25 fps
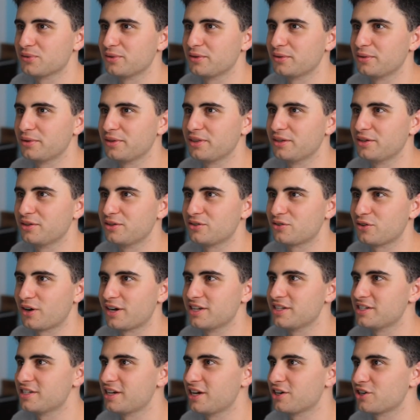We were in the
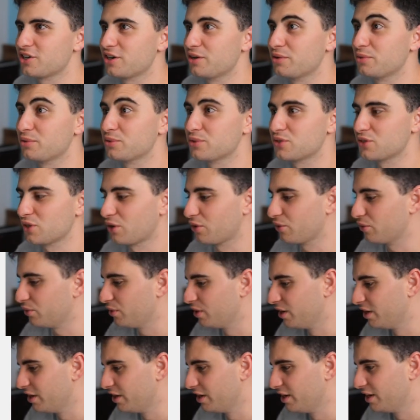train station. It was so
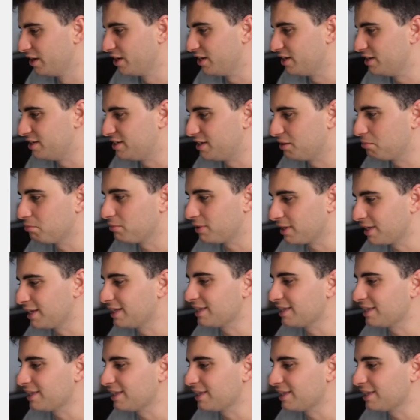dimly